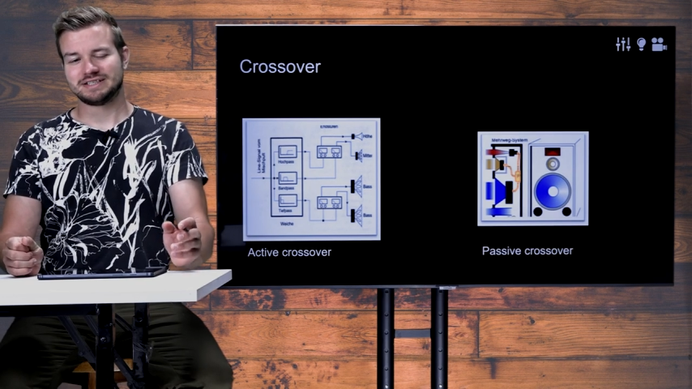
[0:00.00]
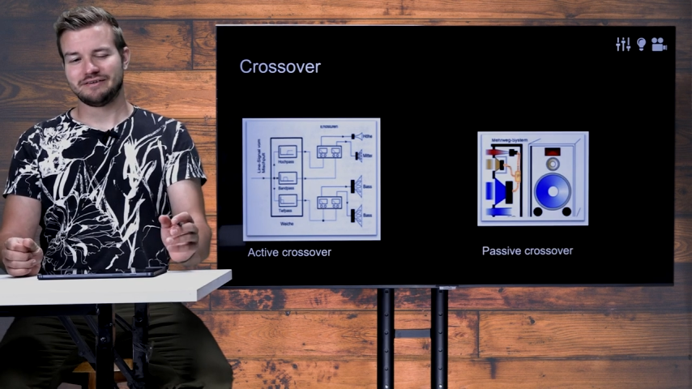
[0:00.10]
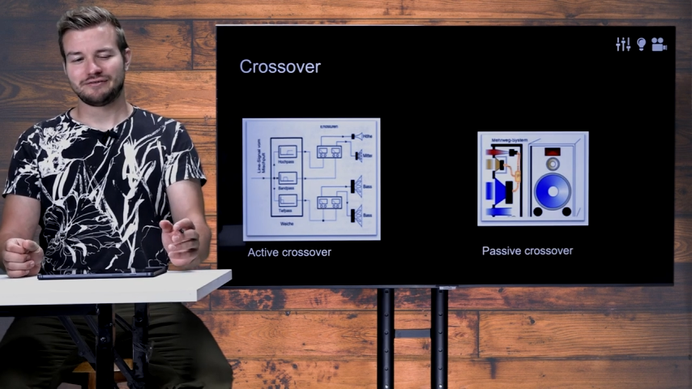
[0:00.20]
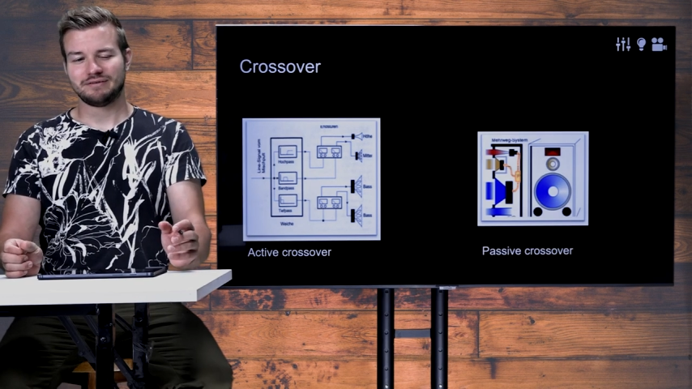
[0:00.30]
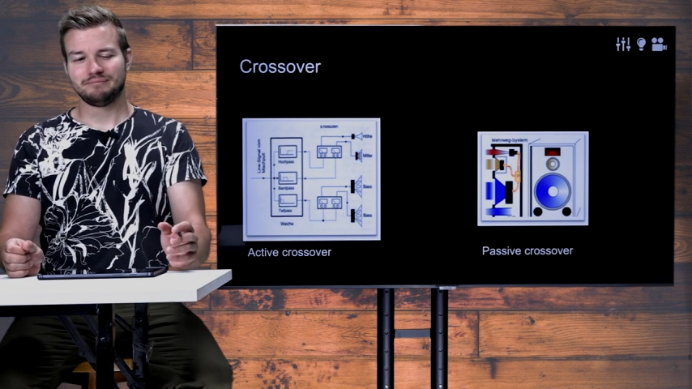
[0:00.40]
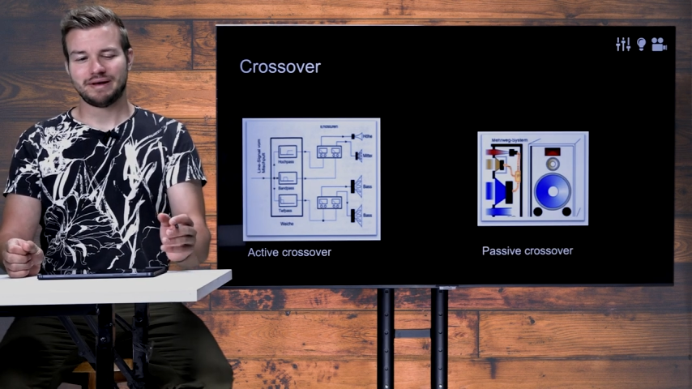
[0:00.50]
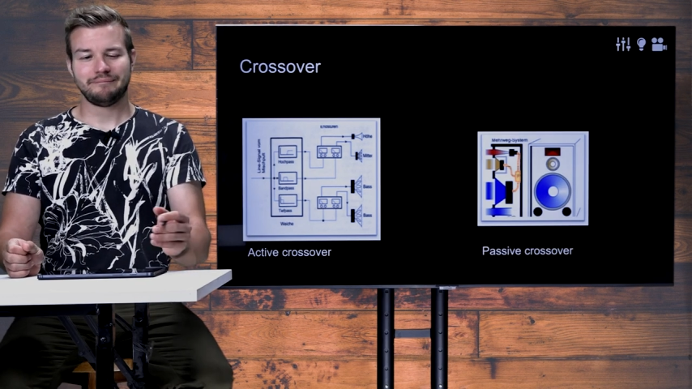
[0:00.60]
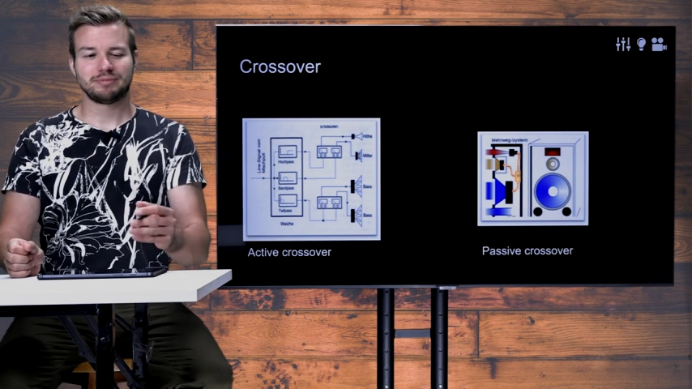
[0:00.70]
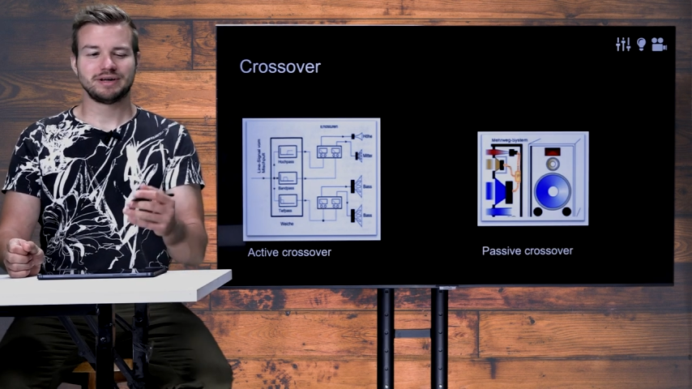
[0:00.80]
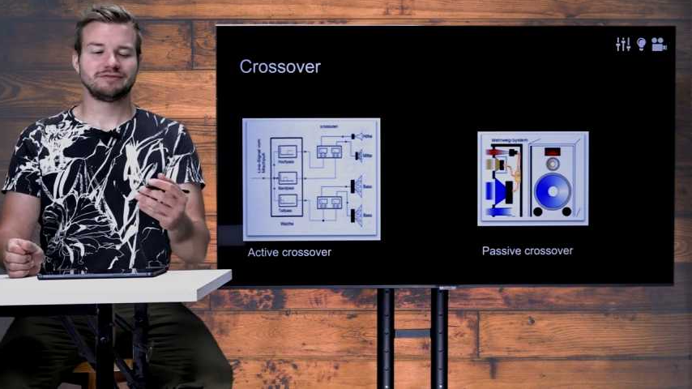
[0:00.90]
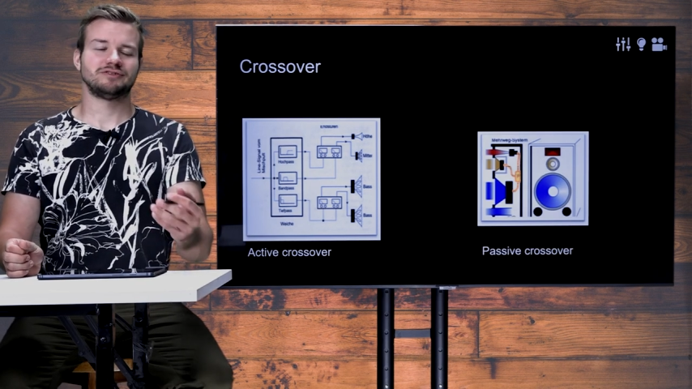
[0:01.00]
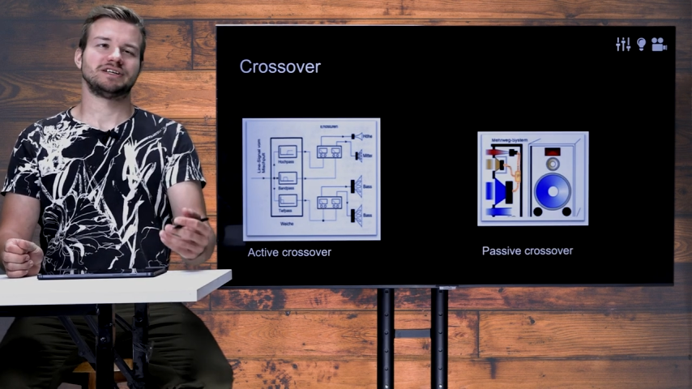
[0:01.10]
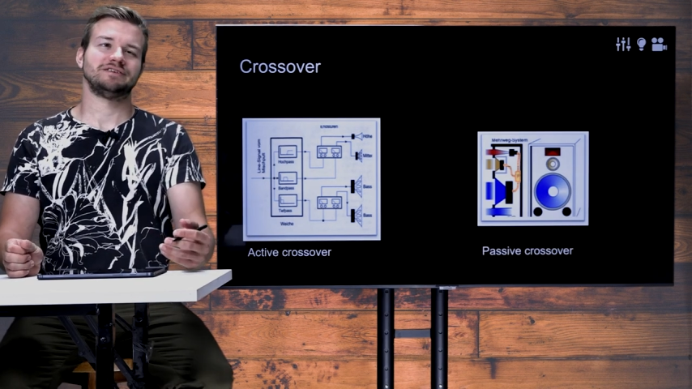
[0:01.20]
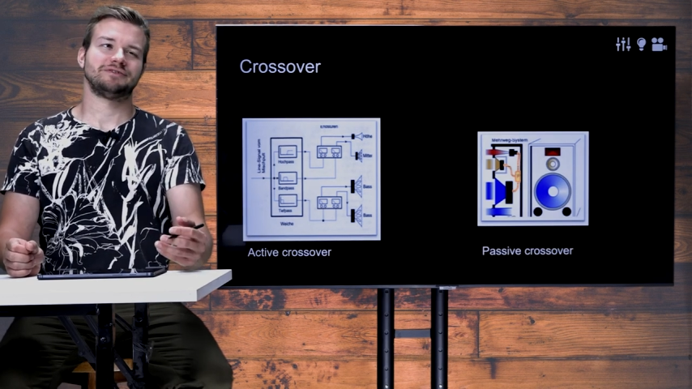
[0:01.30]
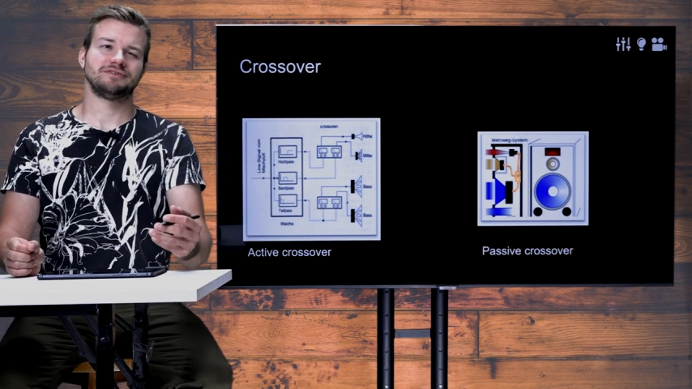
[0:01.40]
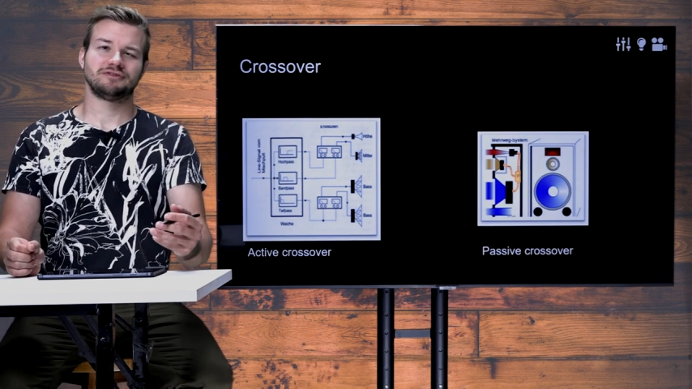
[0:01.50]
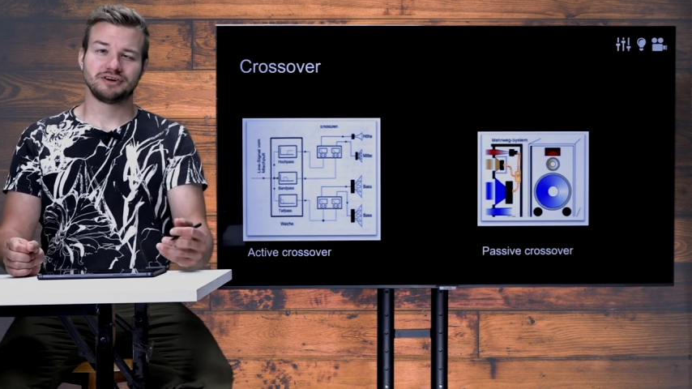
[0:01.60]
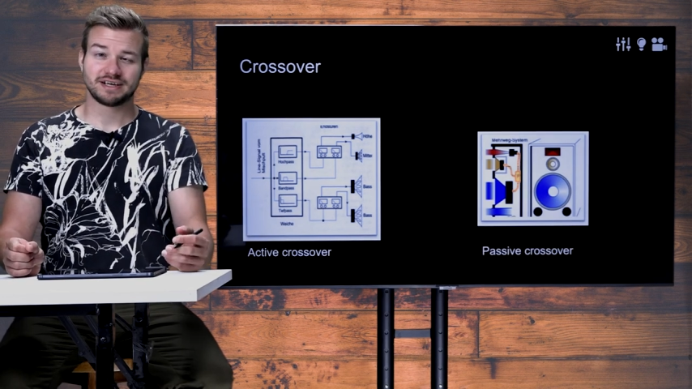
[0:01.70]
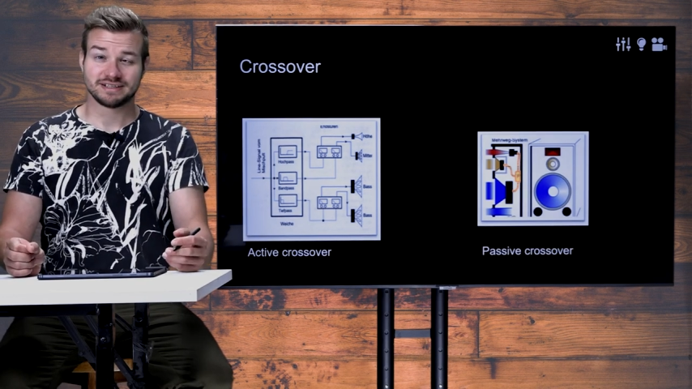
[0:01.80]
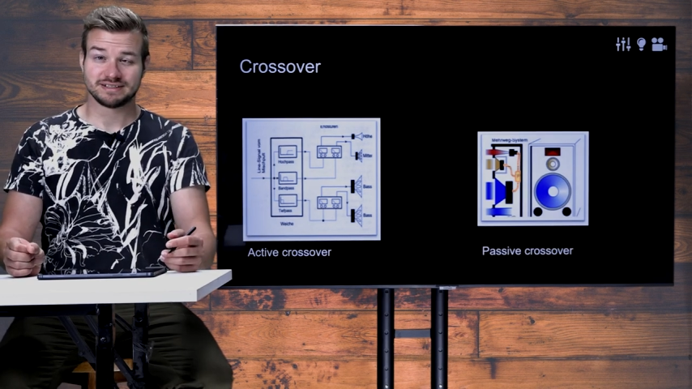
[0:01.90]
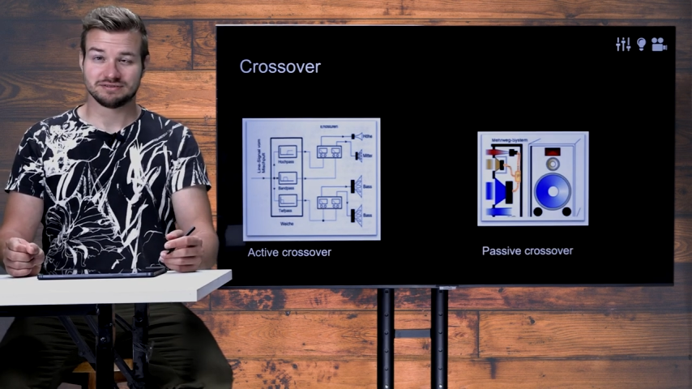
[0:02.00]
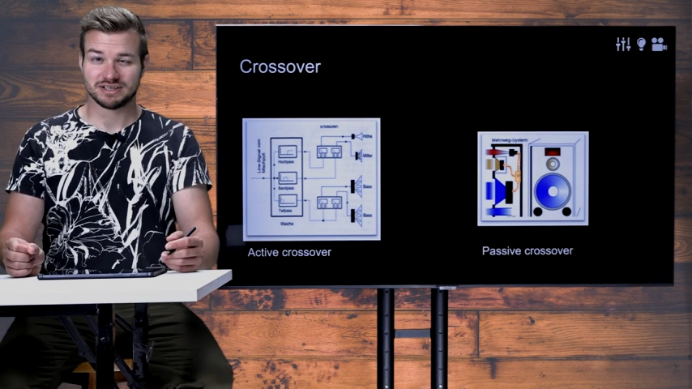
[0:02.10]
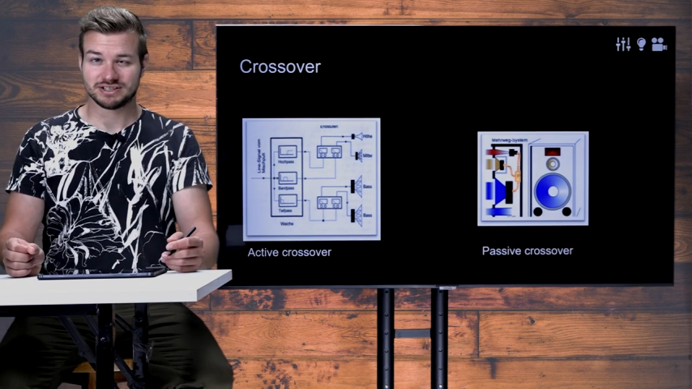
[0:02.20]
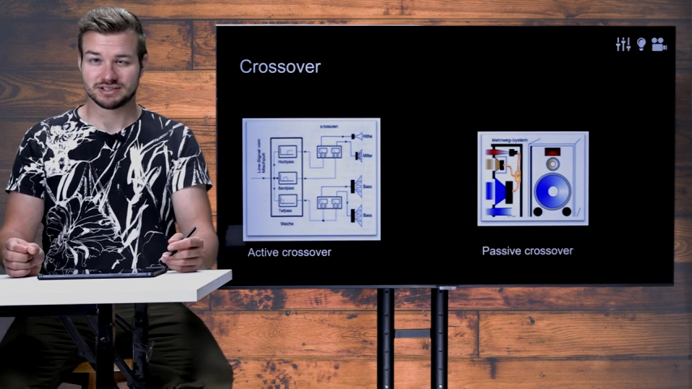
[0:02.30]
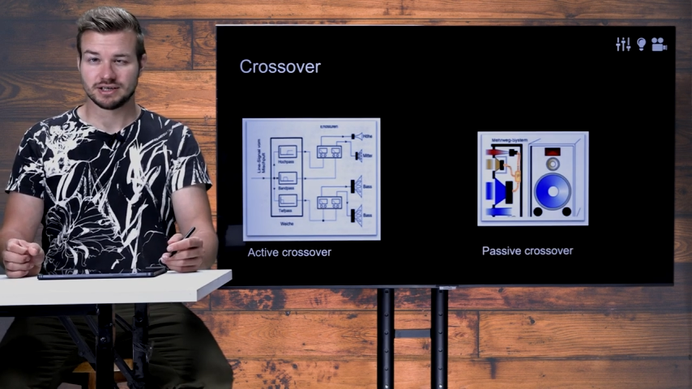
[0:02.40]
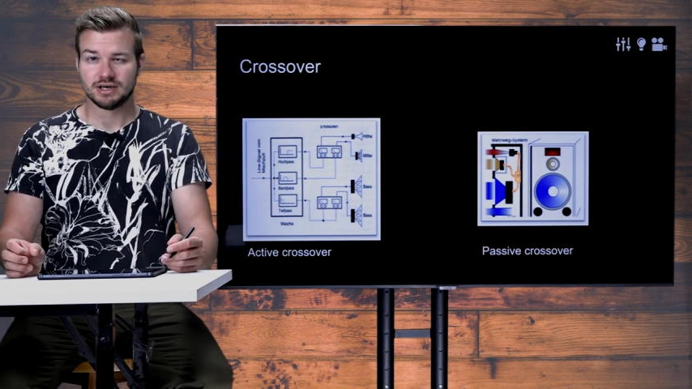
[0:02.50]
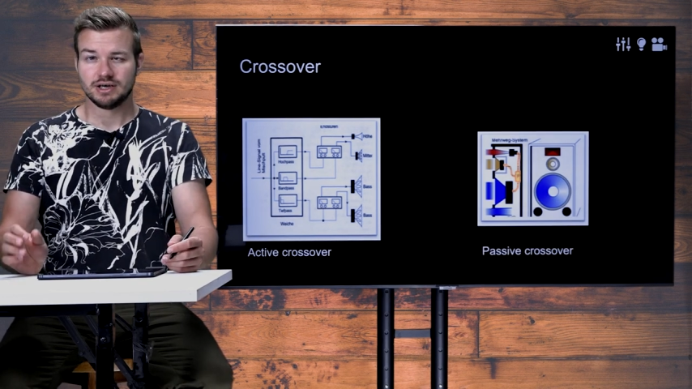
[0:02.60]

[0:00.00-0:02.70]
different membranes for different frequency ranges.